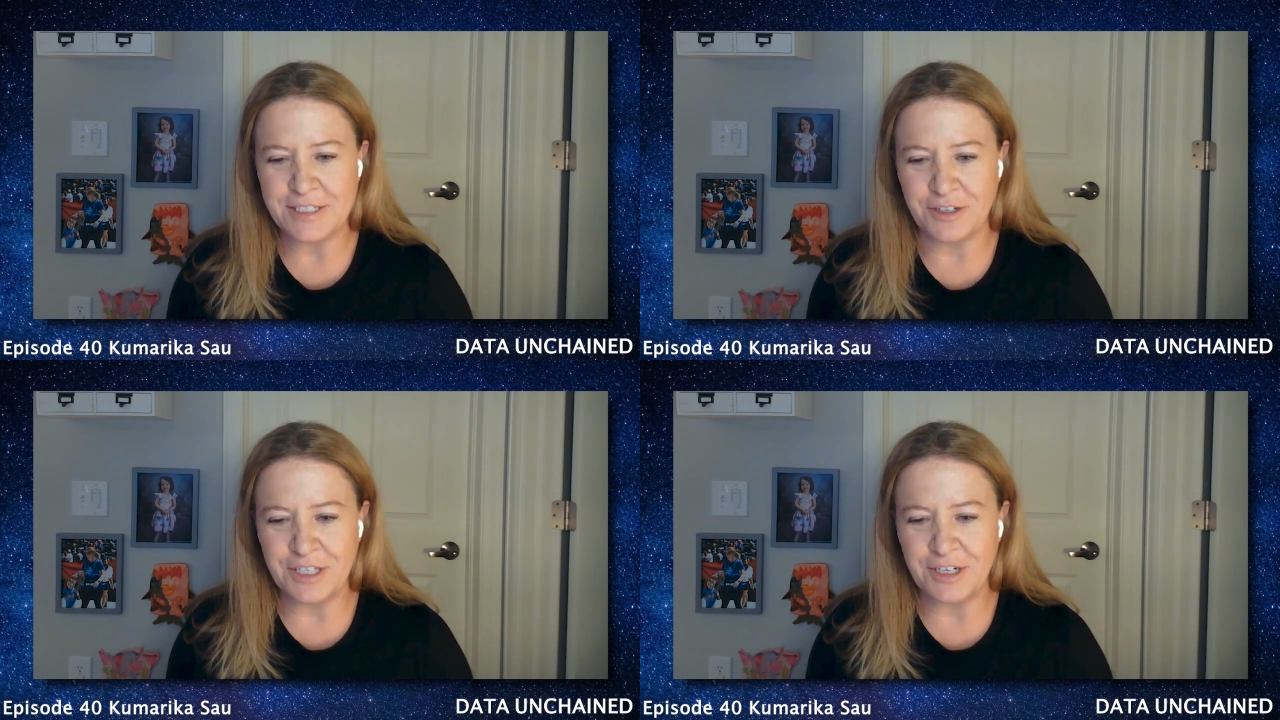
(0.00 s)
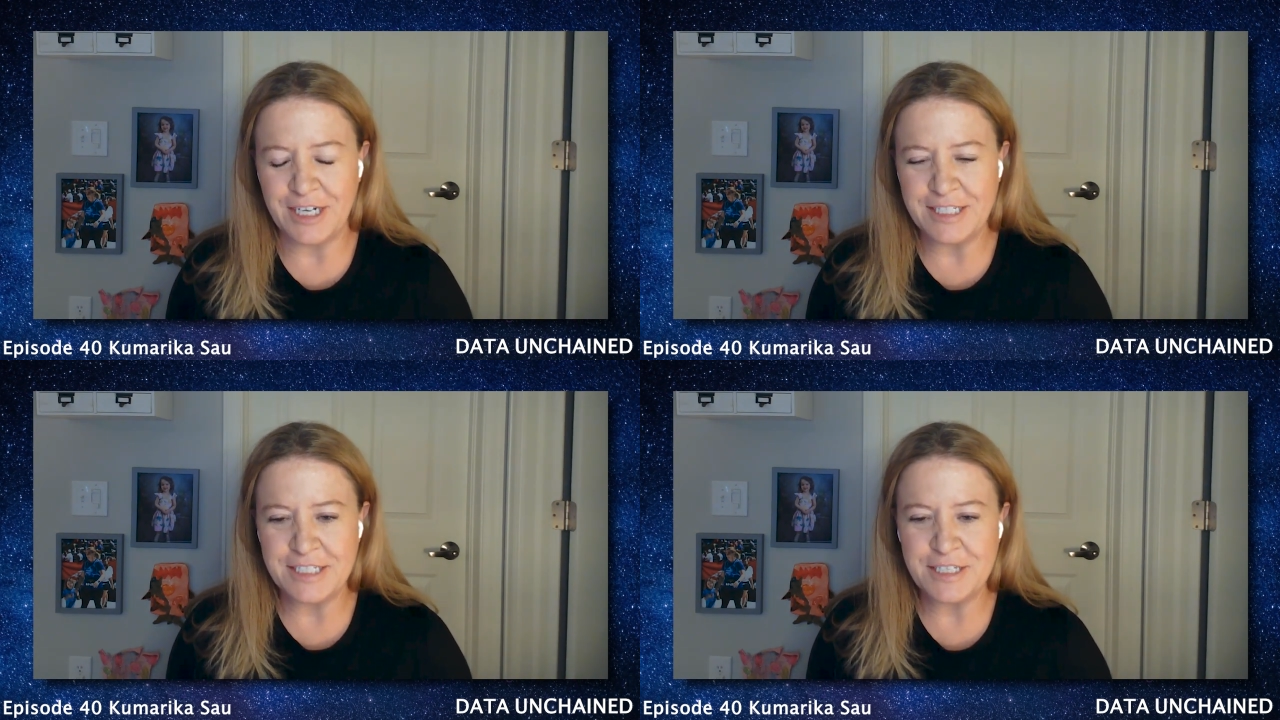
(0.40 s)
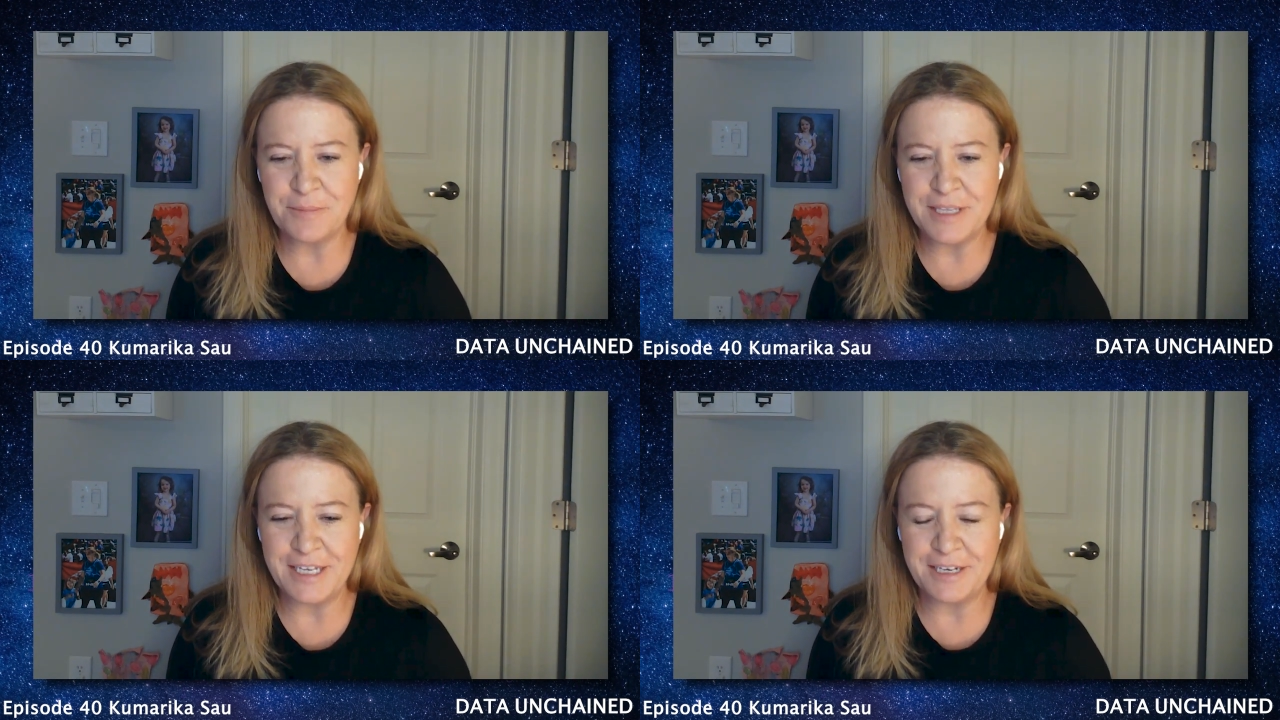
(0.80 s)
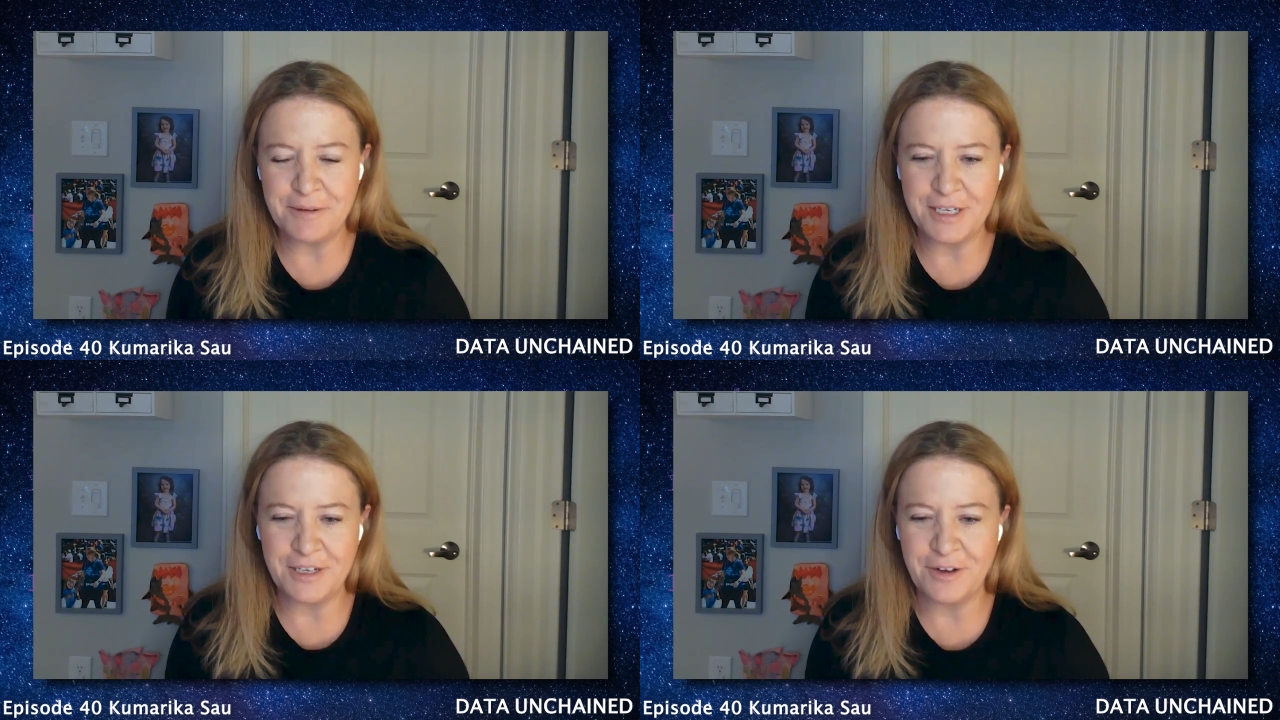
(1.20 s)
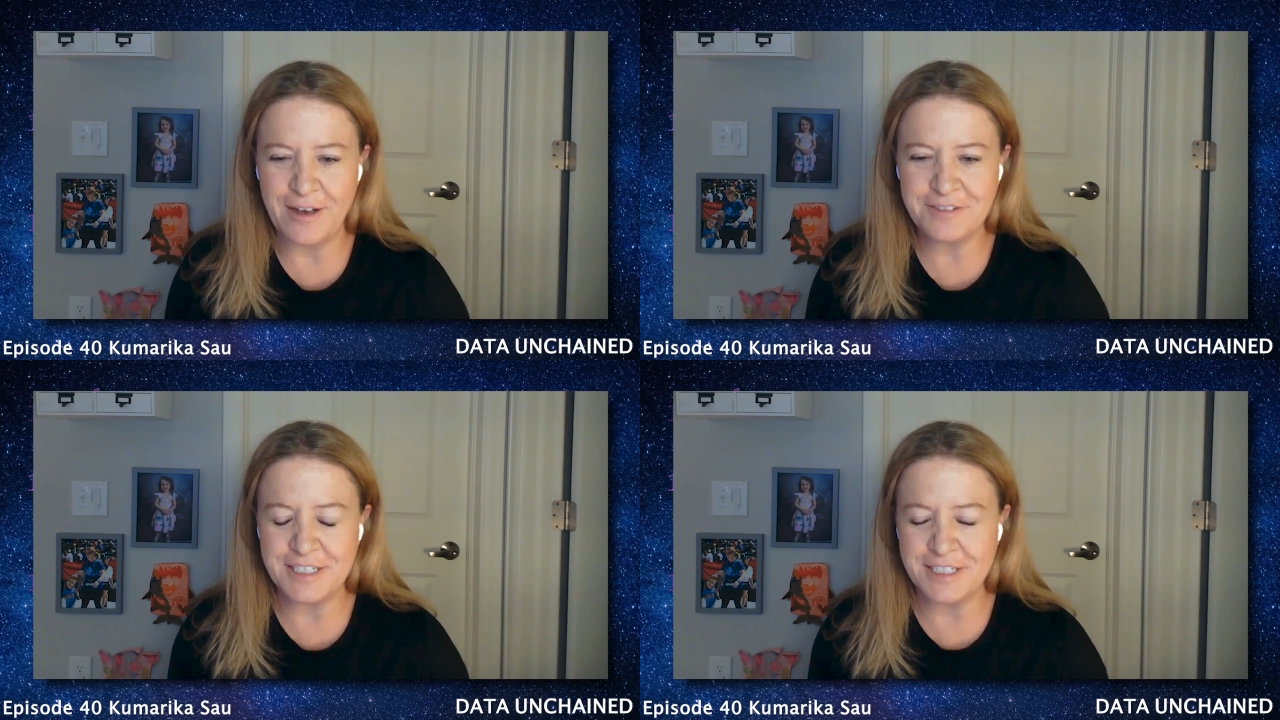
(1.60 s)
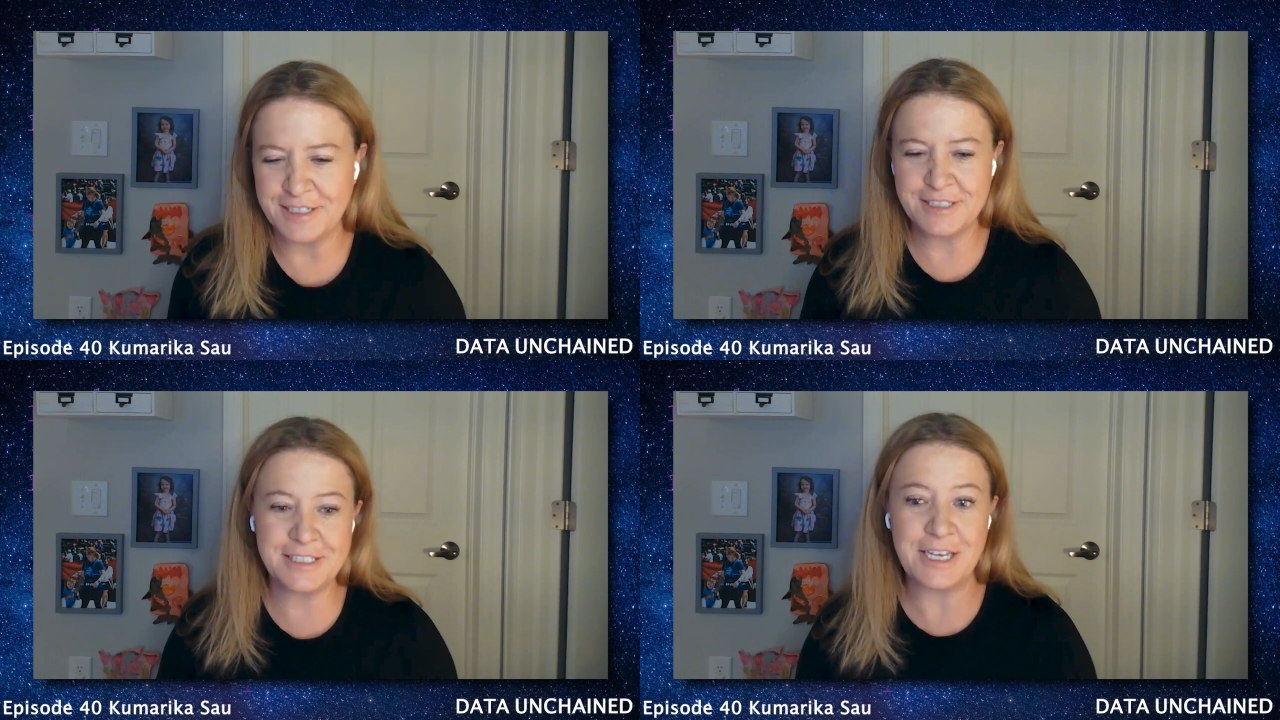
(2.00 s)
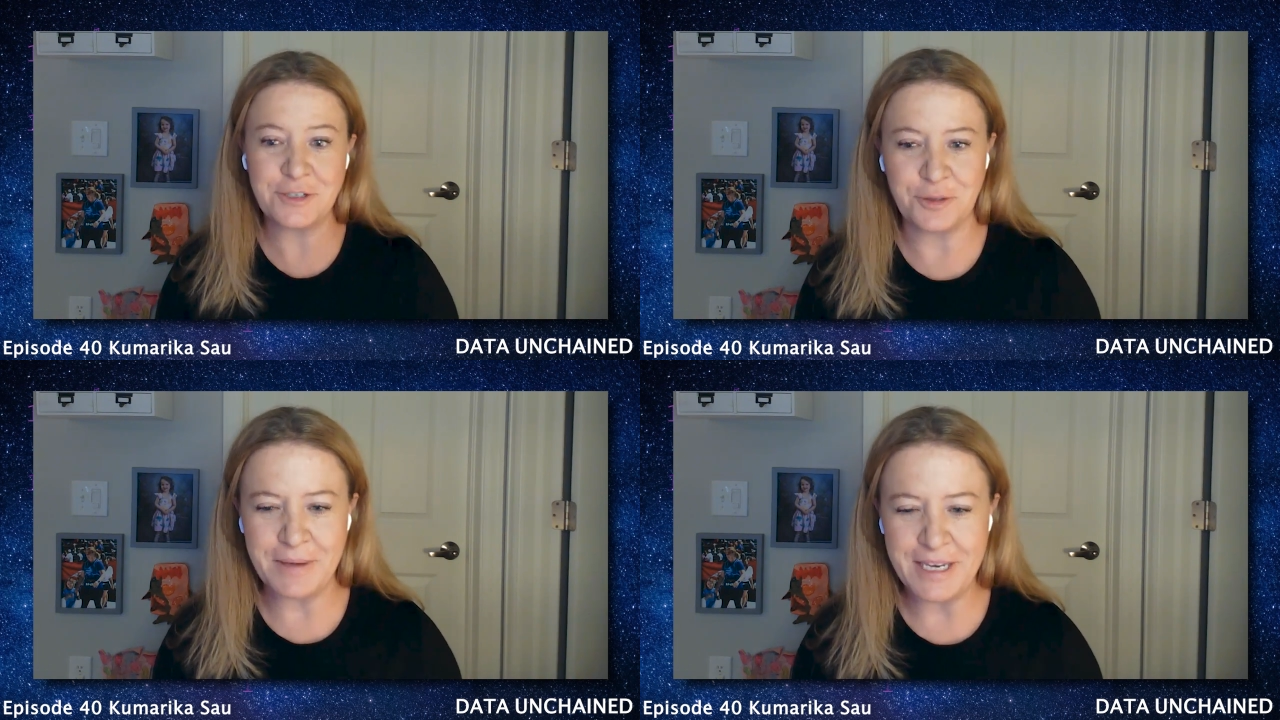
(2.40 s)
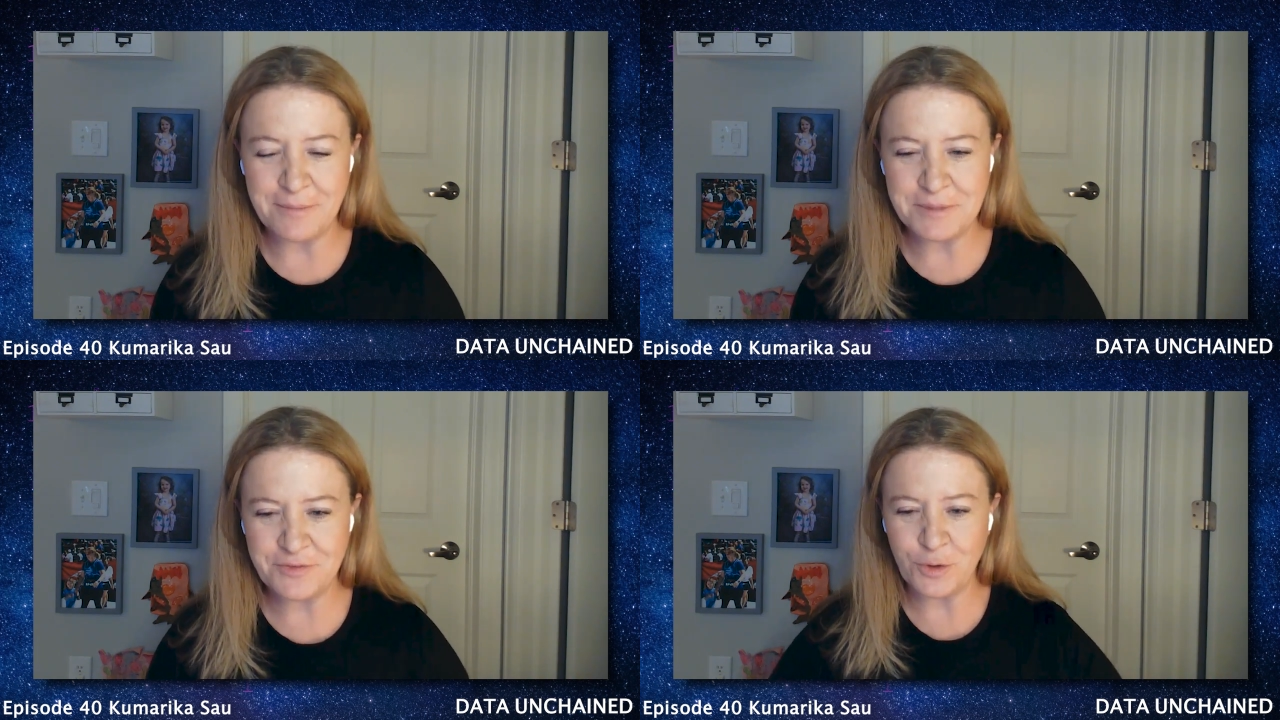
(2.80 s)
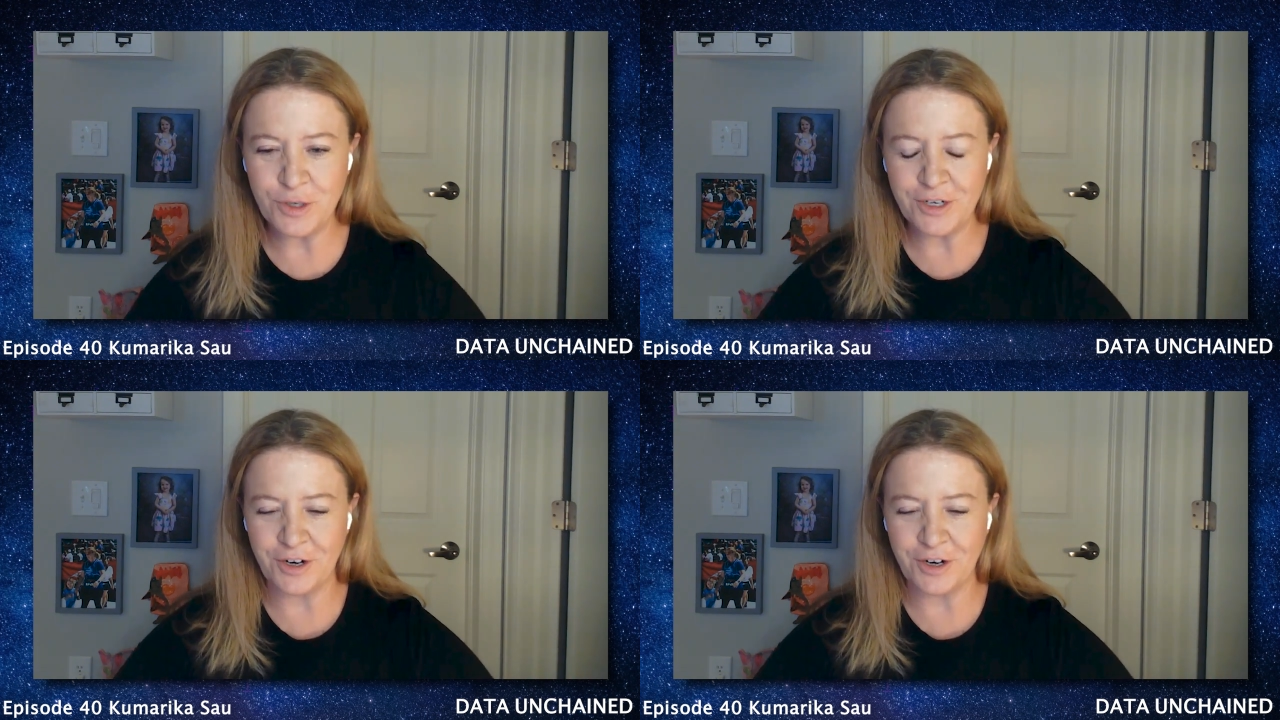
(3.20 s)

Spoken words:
Is it something you have to schedule meetups for?